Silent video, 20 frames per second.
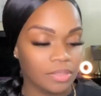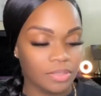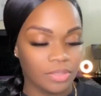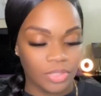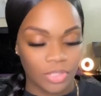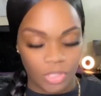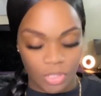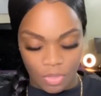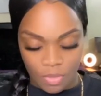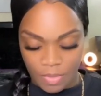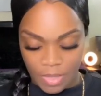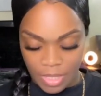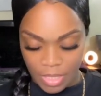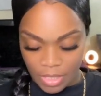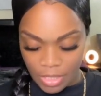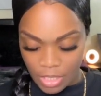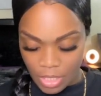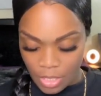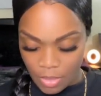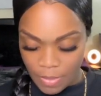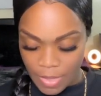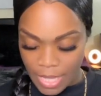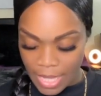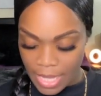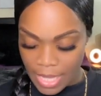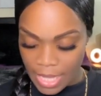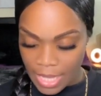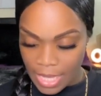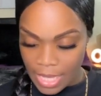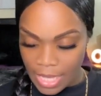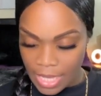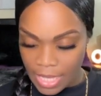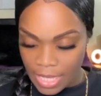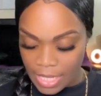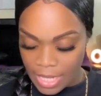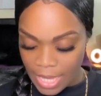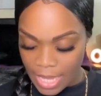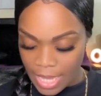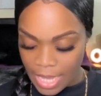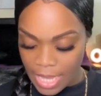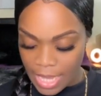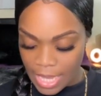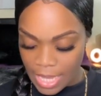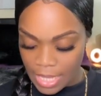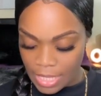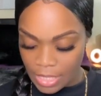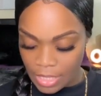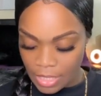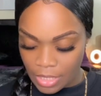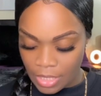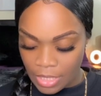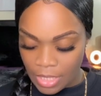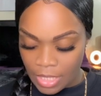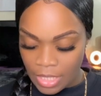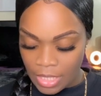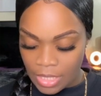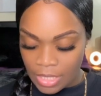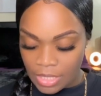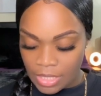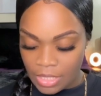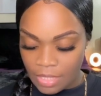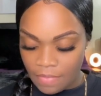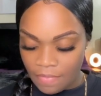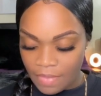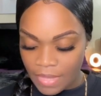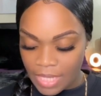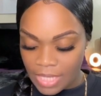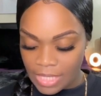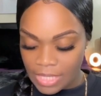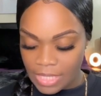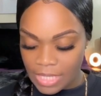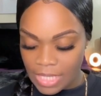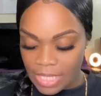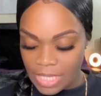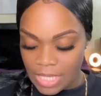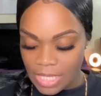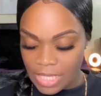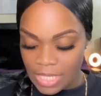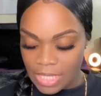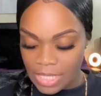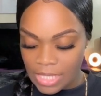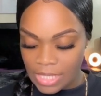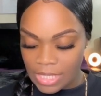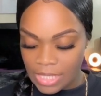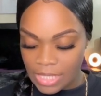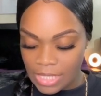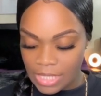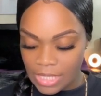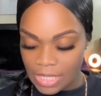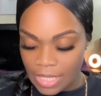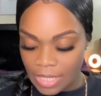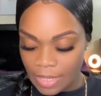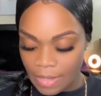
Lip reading: So we're going to go ahead and Devices.